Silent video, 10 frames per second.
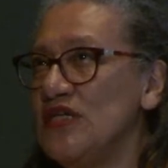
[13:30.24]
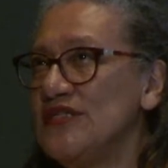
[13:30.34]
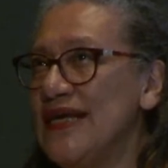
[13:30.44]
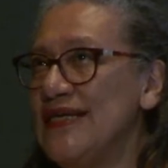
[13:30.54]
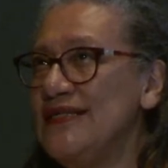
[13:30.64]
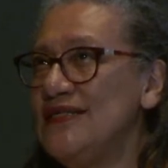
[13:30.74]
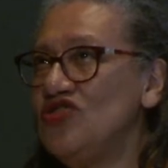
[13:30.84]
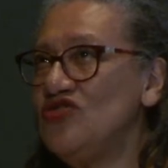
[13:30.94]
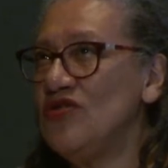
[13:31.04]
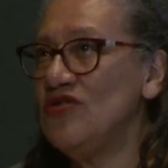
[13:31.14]
Said
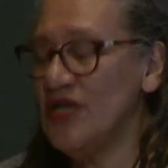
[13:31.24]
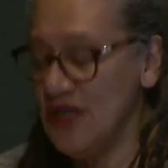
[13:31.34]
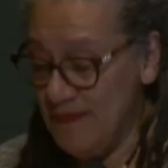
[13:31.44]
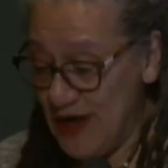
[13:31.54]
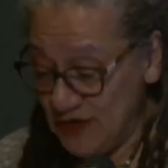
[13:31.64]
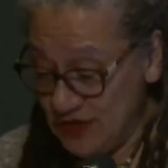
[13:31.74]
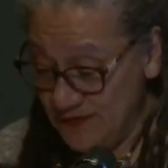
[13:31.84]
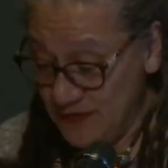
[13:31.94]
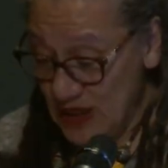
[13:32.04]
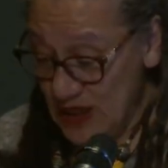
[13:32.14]
is talking about?
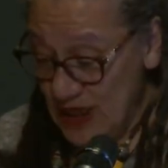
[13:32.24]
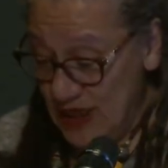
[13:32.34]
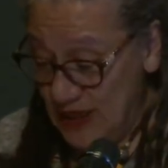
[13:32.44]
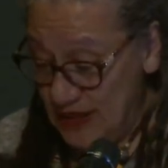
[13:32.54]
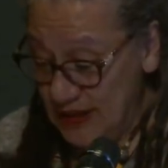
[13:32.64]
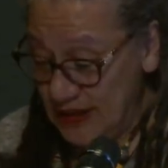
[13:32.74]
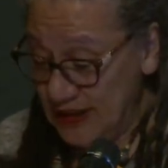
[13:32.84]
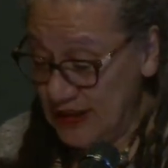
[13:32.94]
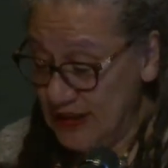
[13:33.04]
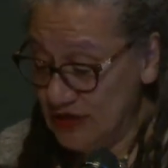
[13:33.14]

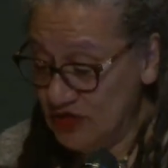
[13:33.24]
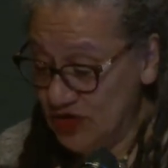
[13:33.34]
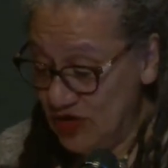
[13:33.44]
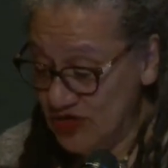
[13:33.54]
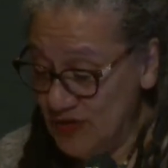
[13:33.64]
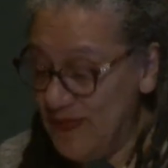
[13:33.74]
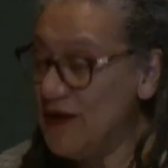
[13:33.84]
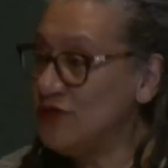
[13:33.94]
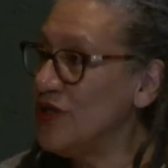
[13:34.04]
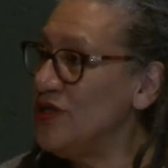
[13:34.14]
He talks
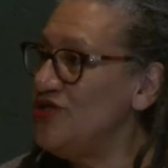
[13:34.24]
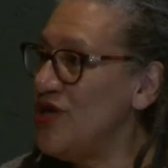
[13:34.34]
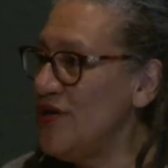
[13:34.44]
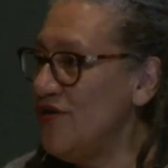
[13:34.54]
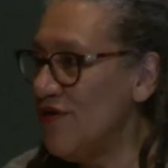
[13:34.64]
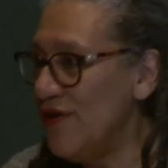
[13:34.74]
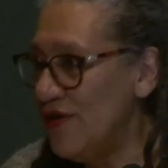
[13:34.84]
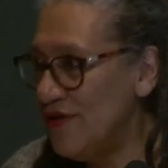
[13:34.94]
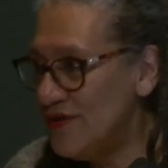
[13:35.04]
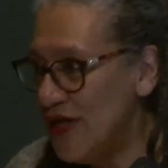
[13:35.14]
about a
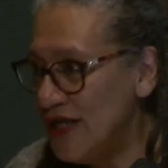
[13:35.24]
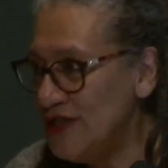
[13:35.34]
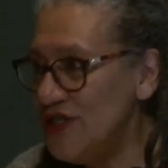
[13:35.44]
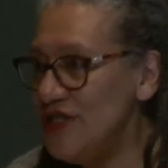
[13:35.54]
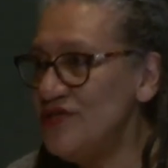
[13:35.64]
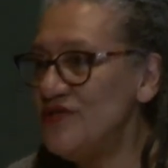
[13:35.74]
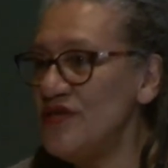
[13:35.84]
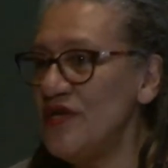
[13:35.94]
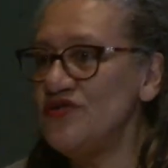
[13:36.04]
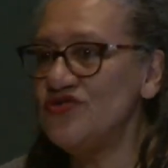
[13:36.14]
general 19th
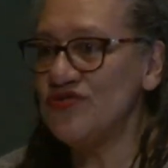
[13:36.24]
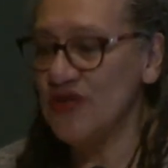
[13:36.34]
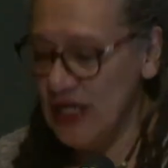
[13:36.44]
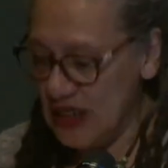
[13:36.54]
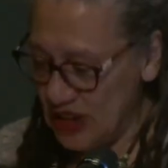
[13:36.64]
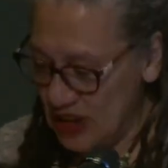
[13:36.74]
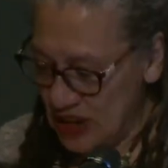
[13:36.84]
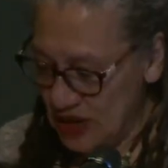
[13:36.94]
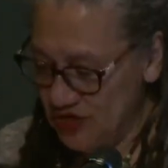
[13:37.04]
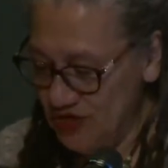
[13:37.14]
century
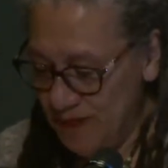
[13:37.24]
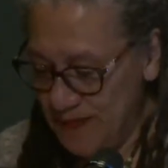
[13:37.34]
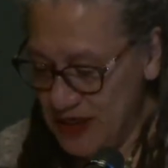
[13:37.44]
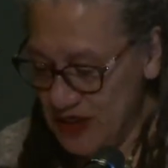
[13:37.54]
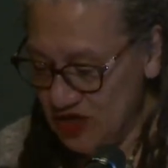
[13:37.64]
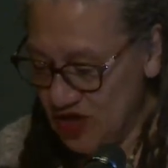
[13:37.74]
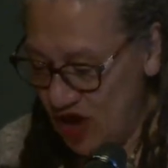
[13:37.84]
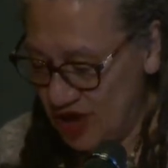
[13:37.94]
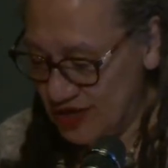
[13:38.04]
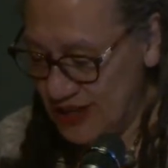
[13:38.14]
European
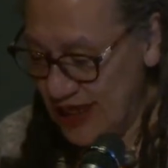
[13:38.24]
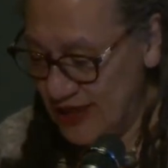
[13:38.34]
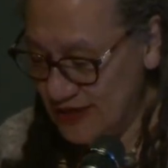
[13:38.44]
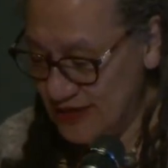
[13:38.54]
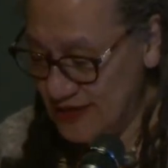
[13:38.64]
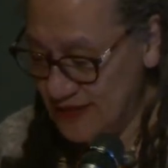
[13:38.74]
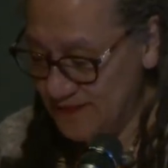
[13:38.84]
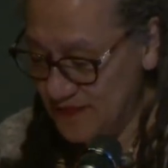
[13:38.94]
context